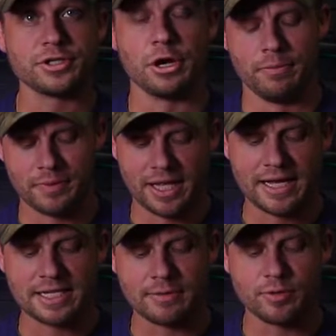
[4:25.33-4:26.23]
So a lot
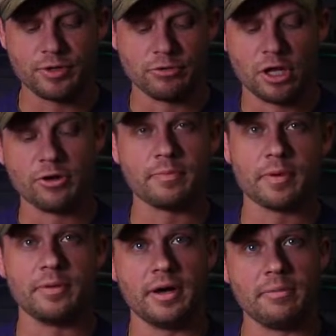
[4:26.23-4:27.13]
of times when you load
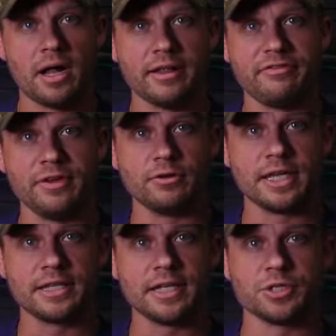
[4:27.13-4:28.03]
up a MOLLE field
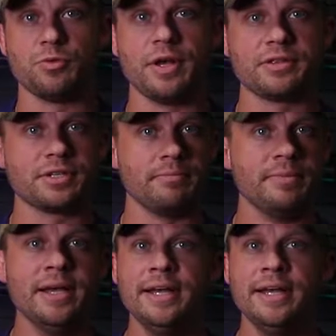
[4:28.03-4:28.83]
like this with some